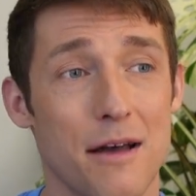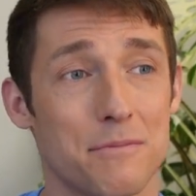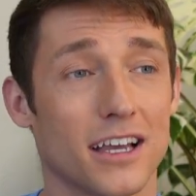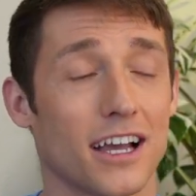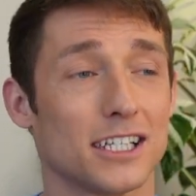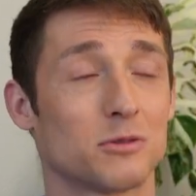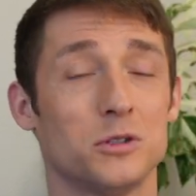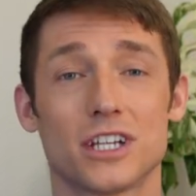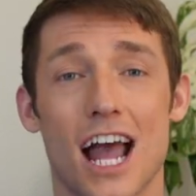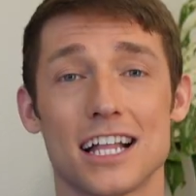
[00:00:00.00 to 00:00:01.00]
because
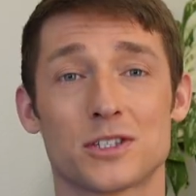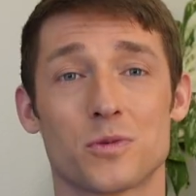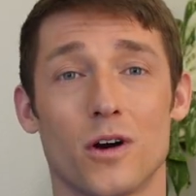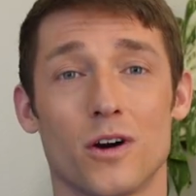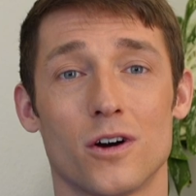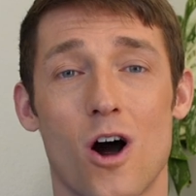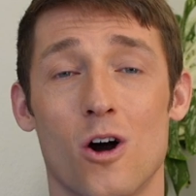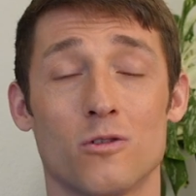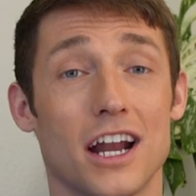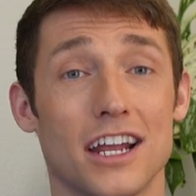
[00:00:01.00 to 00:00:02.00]
Swoosh Cats were
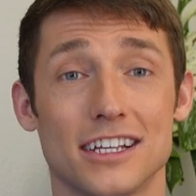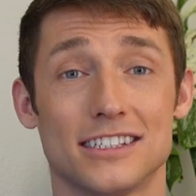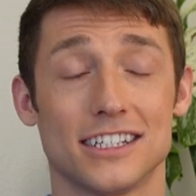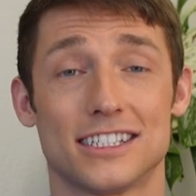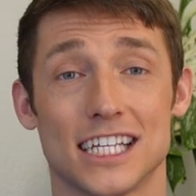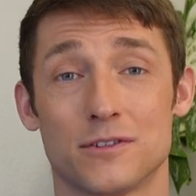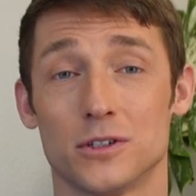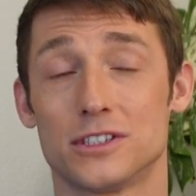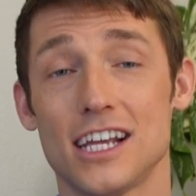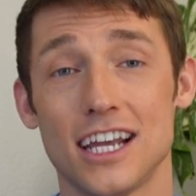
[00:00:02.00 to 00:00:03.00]
already a successful
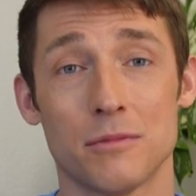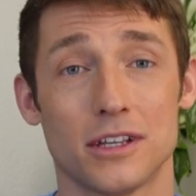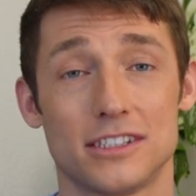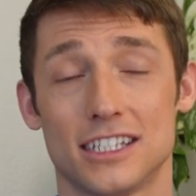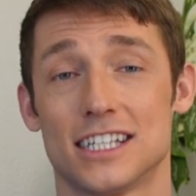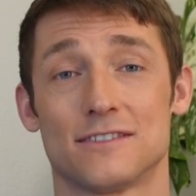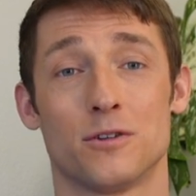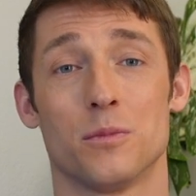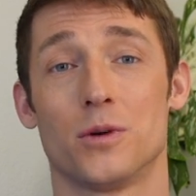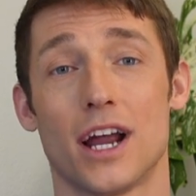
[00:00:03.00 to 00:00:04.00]
team, a
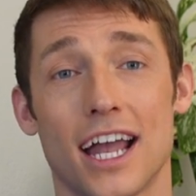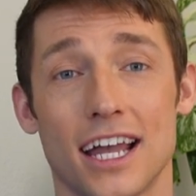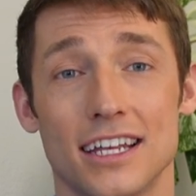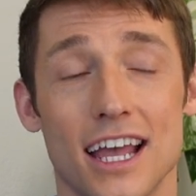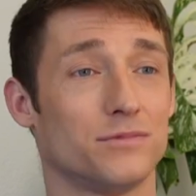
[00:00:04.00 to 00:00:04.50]
successful brand.